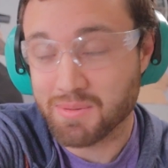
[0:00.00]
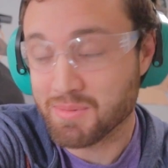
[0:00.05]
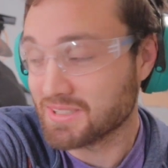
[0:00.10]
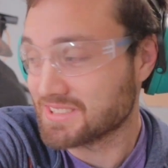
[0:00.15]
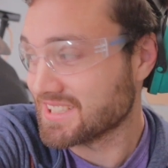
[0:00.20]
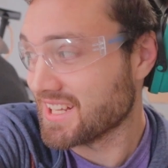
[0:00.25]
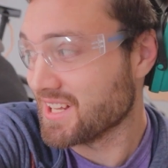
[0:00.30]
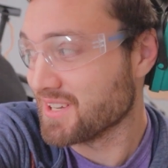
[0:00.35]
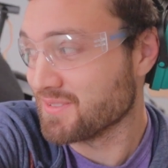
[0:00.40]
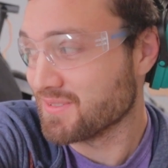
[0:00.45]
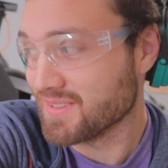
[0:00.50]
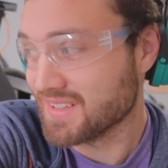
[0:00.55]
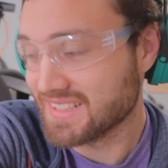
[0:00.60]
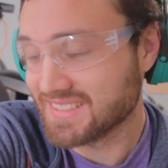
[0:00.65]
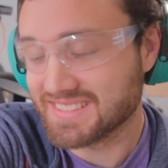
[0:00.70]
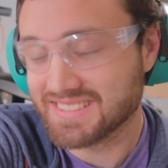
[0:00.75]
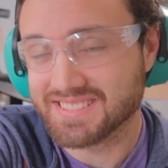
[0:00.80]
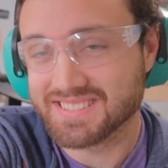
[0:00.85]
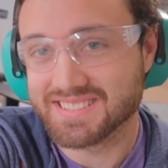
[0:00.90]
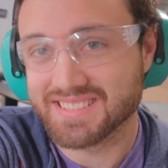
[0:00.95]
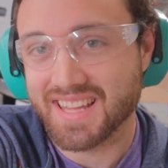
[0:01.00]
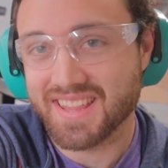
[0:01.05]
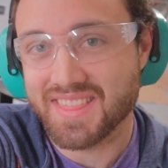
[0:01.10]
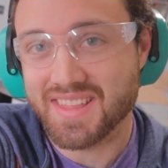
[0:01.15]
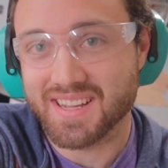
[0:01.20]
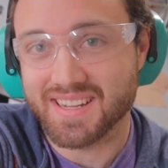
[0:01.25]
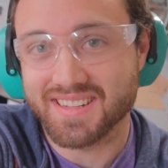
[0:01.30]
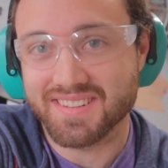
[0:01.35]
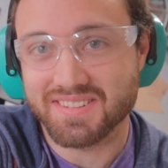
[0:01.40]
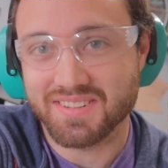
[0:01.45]
I'm excited for this. This is, I
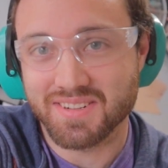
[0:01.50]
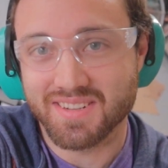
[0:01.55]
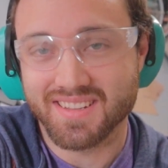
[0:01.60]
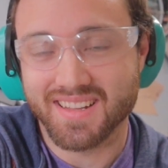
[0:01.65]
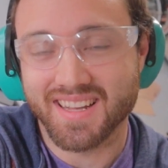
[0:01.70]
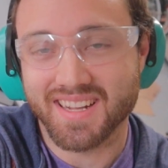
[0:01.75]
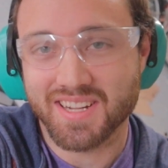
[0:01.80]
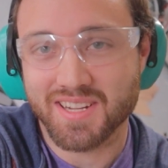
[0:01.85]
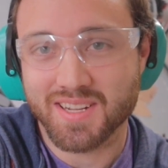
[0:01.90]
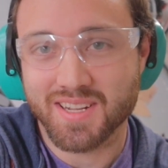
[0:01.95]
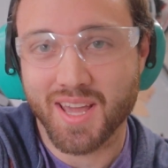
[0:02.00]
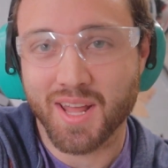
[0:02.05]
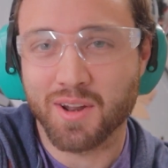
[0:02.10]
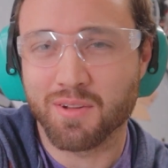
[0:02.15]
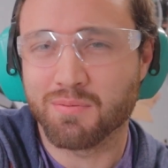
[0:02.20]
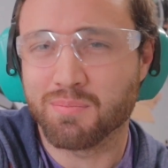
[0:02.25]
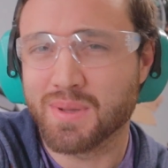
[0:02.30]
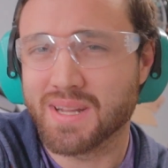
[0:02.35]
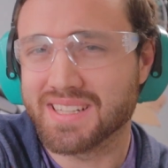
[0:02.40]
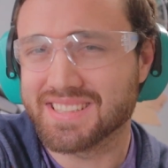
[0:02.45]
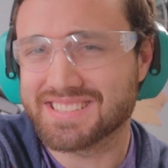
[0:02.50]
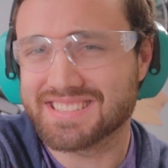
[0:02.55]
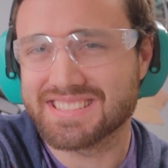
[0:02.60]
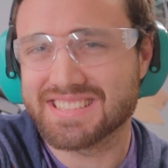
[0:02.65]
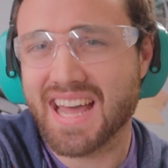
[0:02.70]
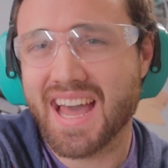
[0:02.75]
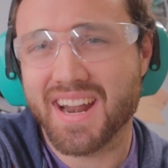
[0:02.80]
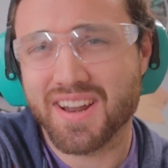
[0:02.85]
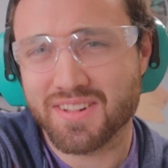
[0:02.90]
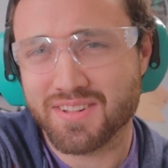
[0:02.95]
think is gonna like kind of be a
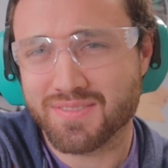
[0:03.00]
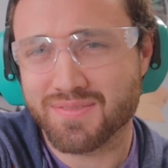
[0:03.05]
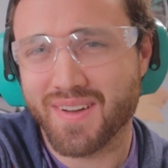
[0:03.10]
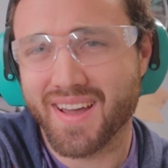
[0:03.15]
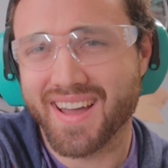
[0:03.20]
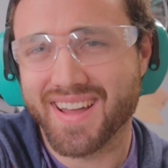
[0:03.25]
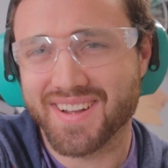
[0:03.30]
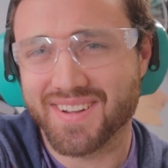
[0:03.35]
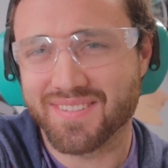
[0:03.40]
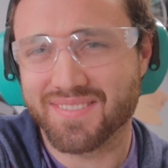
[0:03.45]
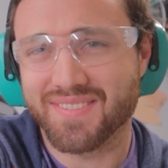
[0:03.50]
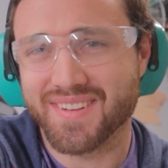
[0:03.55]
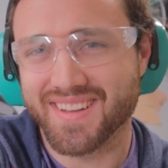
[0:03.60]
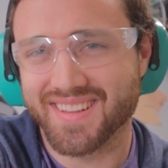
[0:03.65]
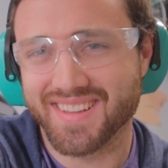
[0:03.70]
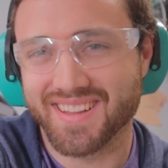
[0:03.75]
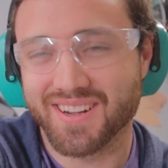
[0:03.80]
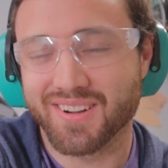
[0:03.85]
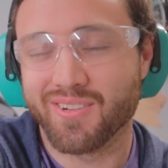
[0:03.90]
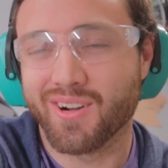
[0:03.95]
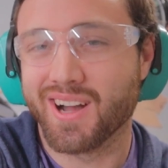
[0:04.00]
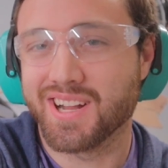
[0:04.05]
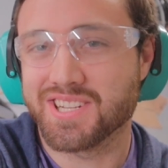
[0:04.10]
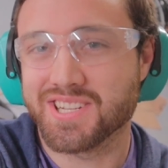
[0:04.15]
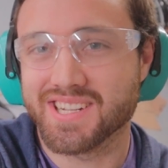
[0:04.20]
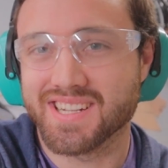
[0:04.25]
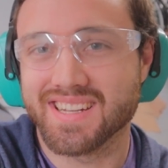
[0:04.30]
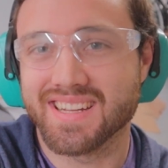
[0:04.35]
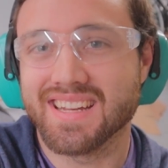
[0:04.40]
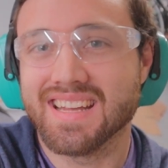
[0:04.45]
satisfying feeling
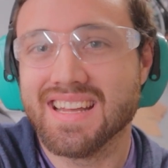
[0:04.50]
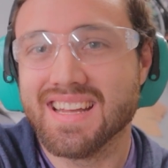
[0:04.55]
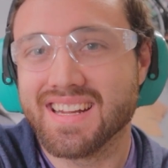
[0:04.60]
watching it.